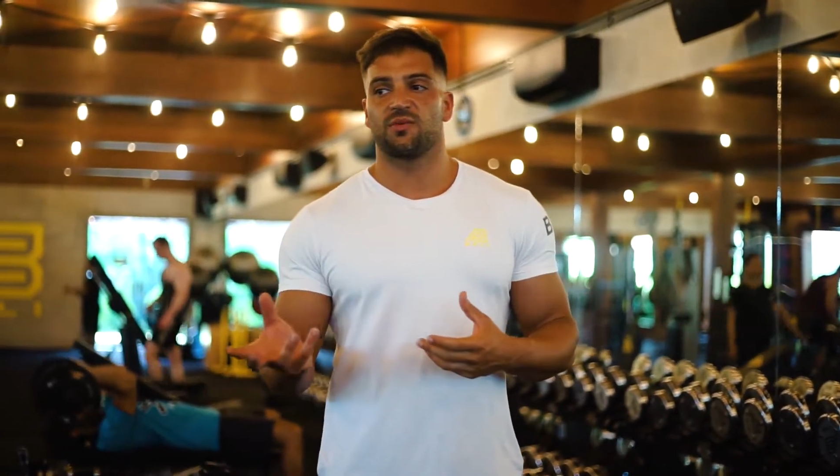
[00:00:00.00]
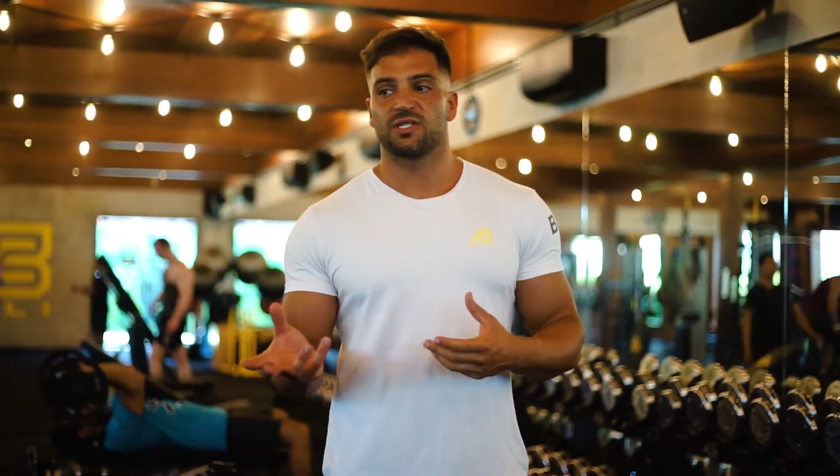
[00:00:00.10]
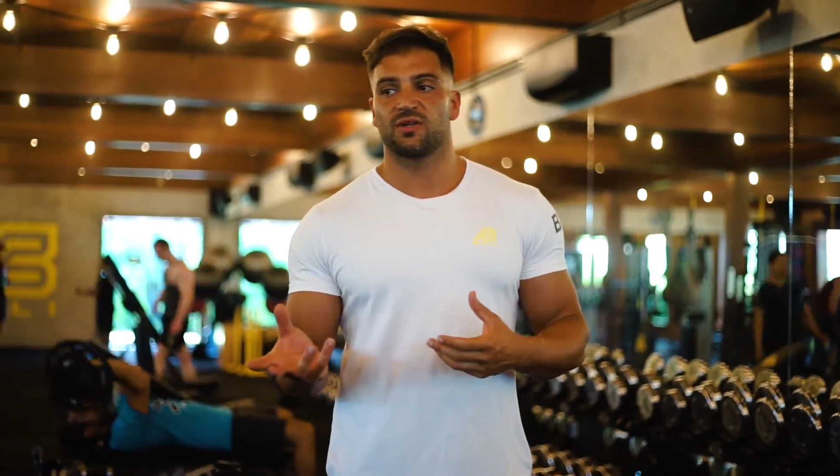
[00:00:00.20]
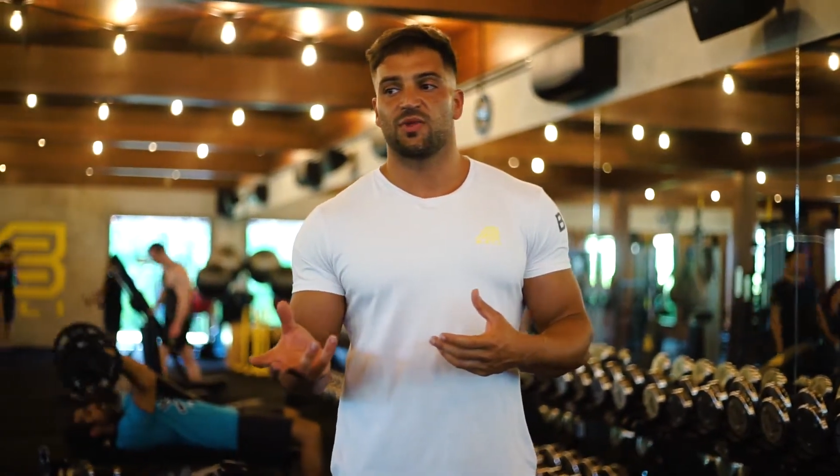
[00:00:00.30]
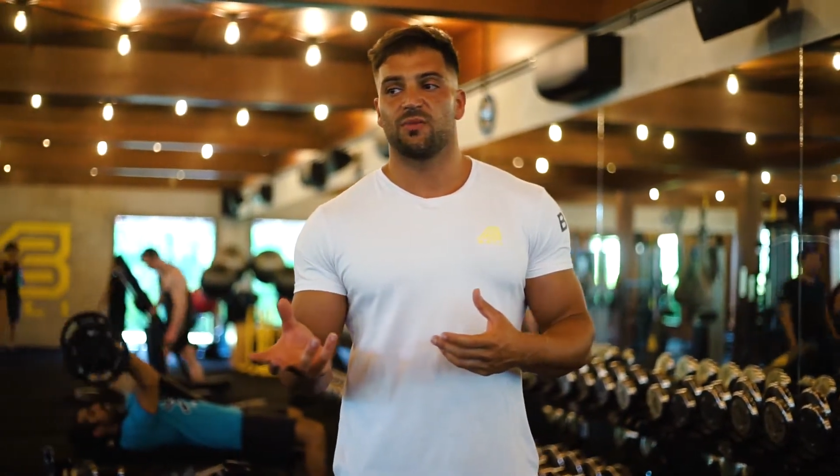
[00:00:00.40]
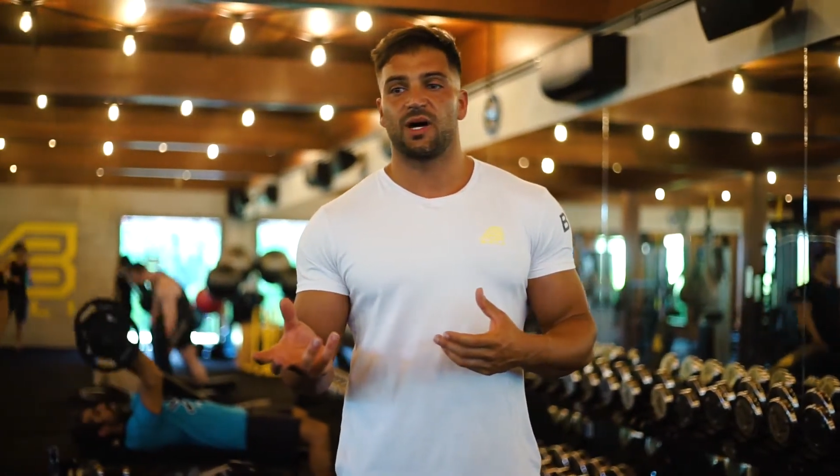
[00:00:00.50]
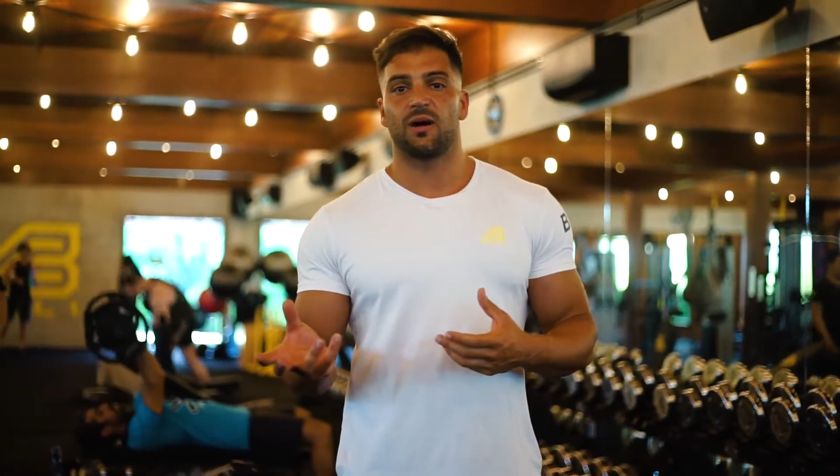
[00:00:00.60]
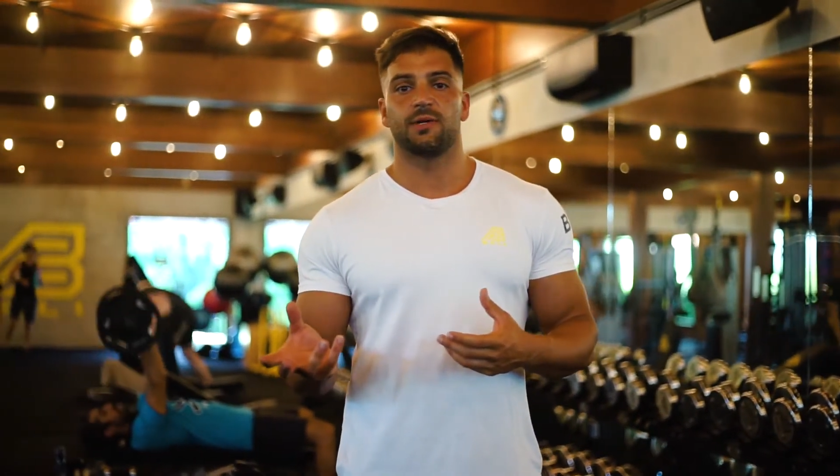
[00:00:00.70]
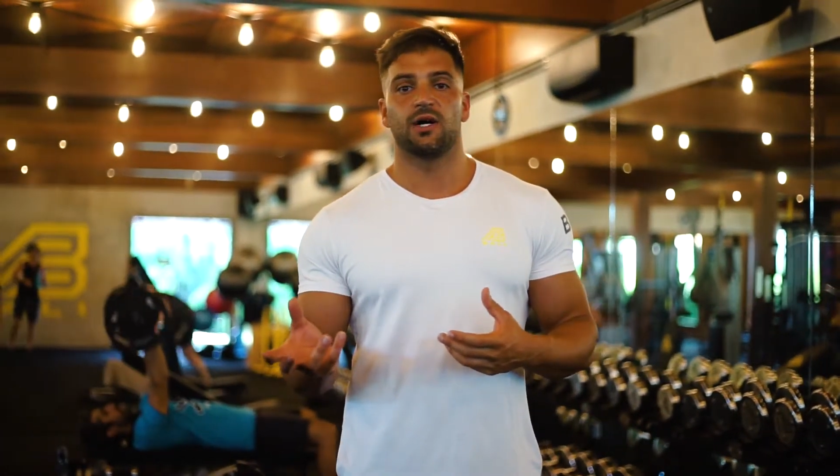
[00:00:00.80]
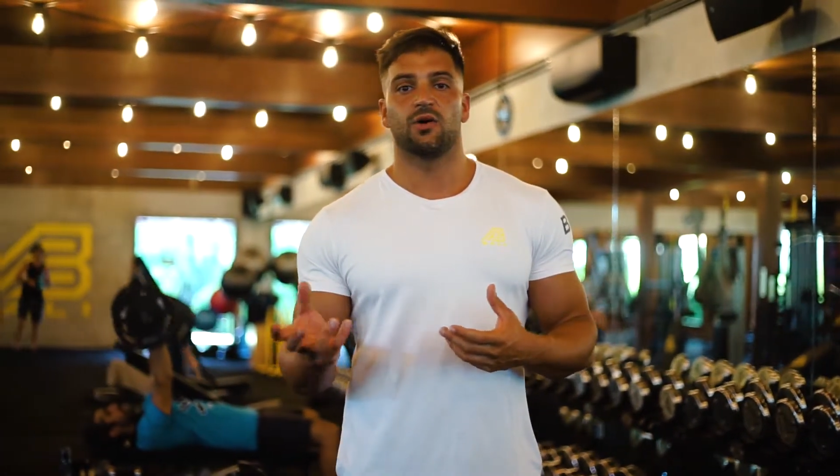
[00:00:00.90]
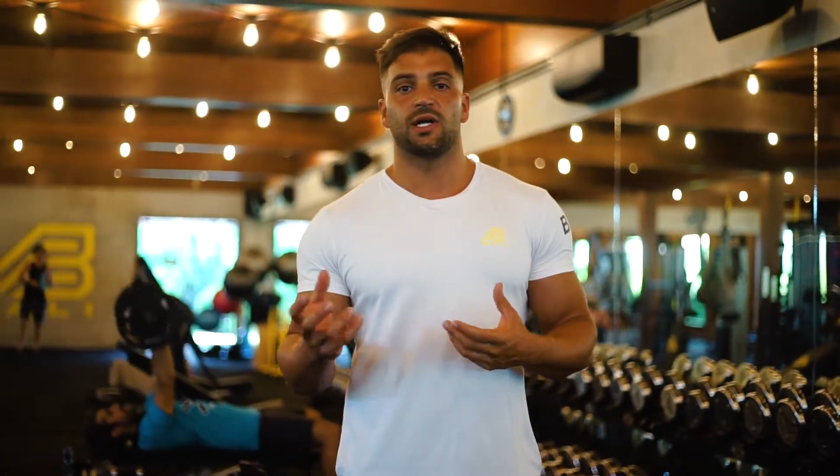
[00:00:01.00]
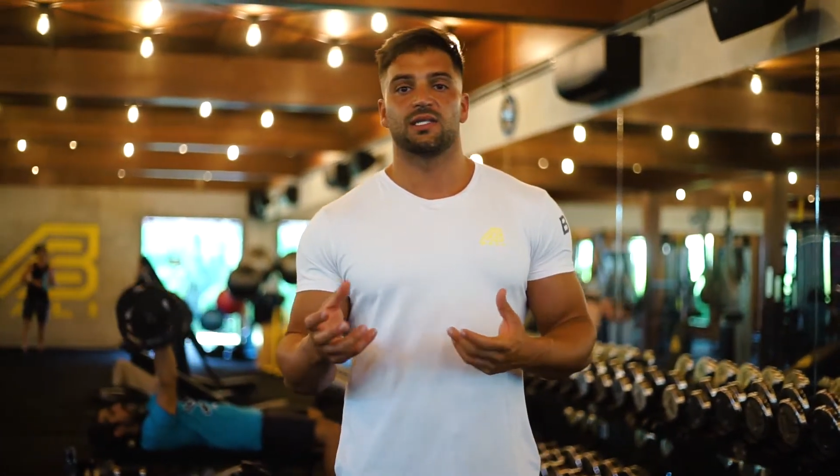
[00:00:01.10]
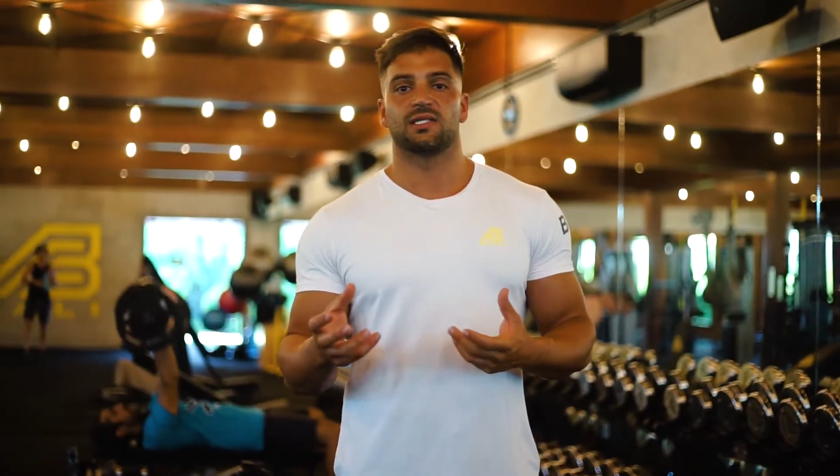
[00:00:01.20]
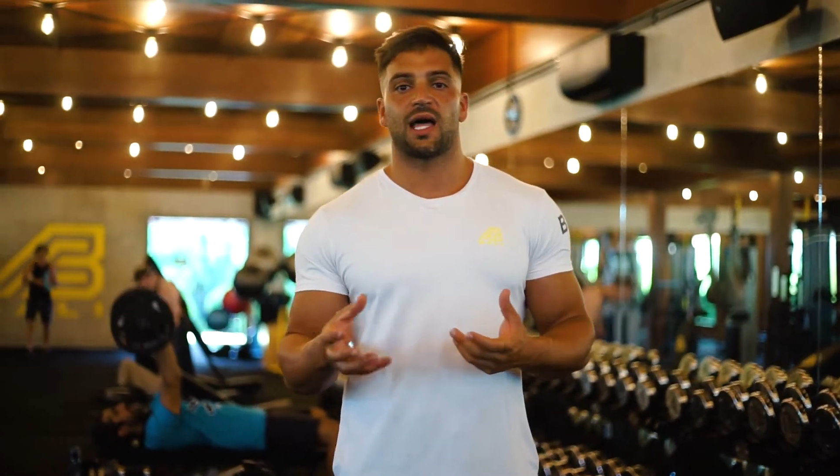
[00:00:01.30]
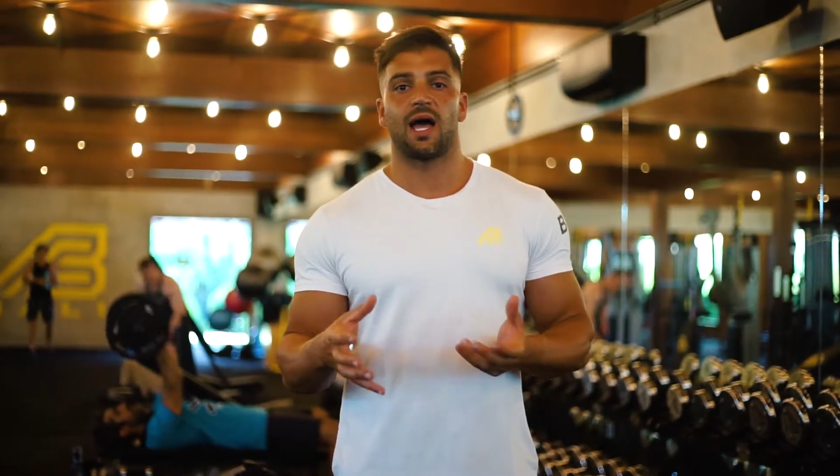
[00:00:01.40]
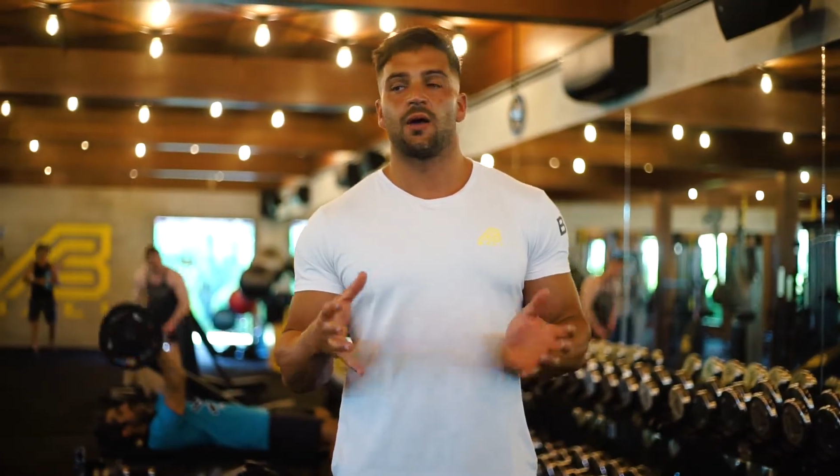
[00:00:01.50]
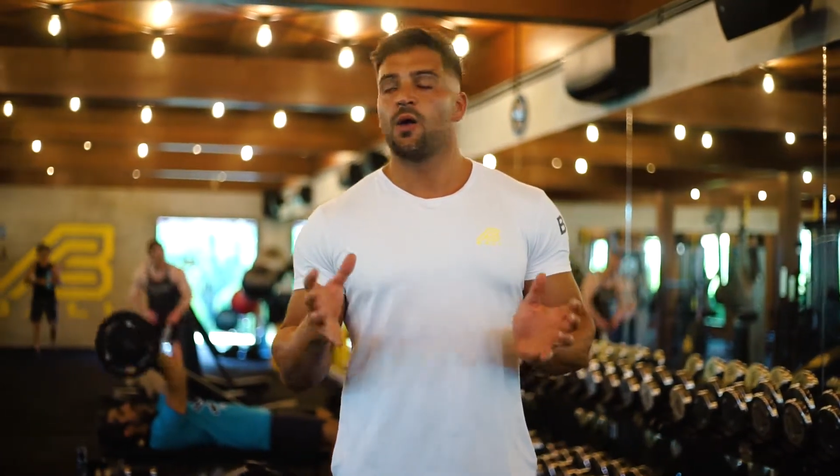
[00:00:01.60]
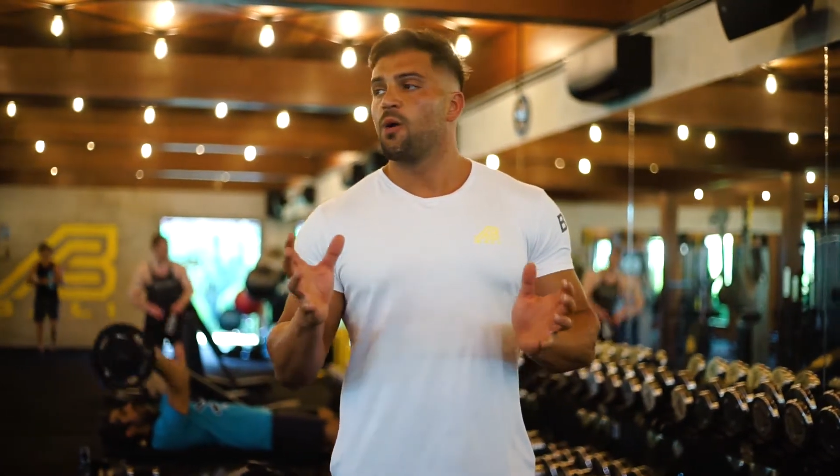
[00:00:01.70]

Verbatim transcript: to pressing with a barbell is that